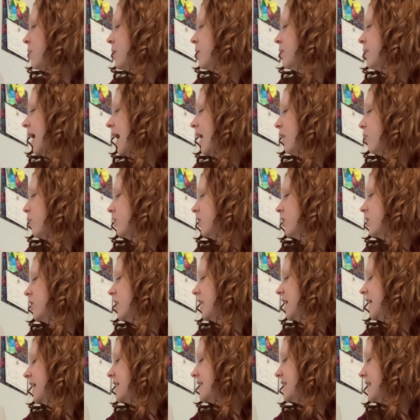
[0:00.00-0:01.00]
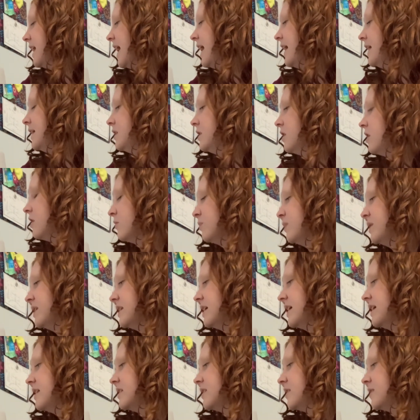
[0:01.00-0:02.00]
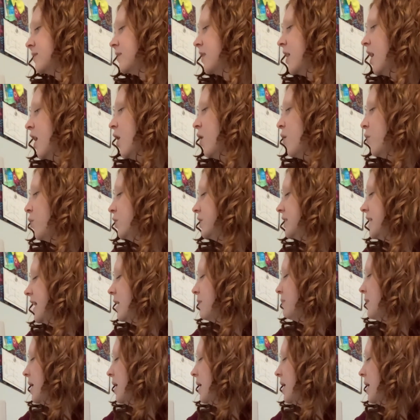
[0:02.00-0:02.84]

bag with cookies and dog biscuits. We'll take my